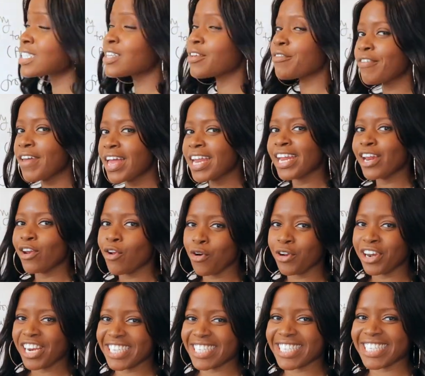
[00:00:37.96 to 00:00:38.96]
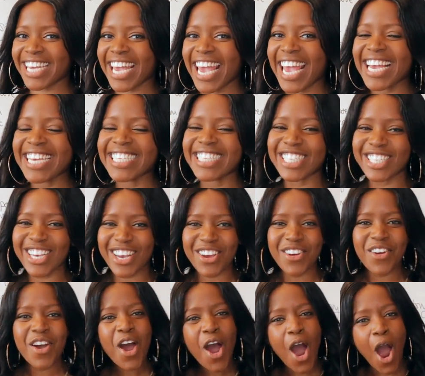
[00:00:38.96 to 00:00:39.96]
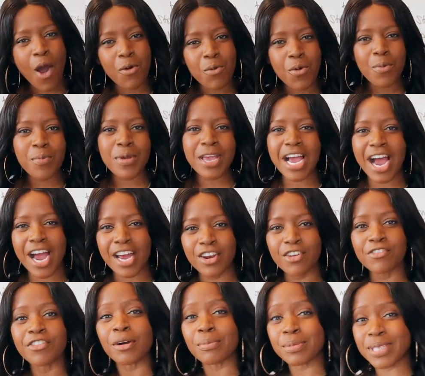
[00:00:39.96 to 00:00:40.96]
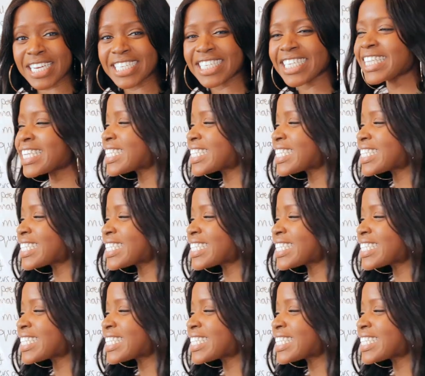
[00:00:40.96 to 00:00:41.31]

is a fairly long list, okay? So I will be kind of updating